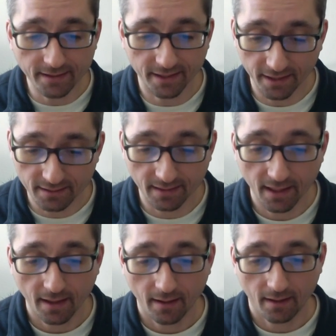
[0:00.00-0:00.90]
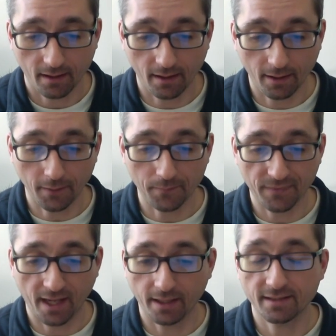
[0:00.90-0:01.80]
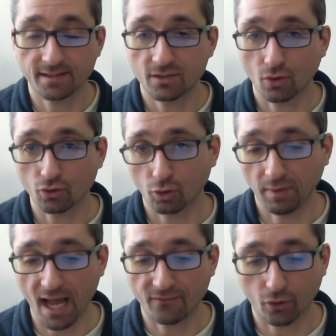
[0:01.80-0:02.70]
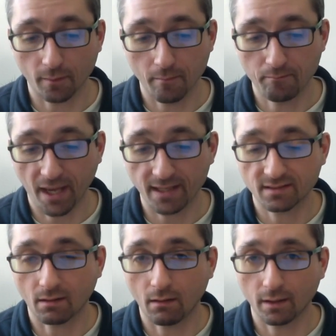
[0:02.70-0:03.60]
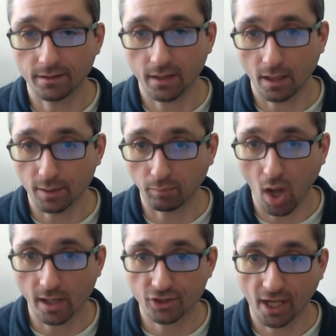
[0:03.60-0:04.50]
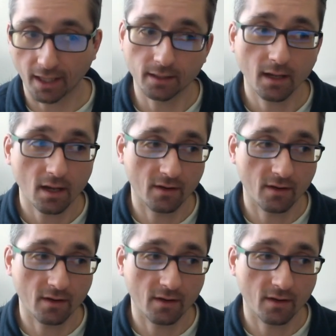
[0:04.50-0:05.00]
it. And it's a social platform based on the blockchain.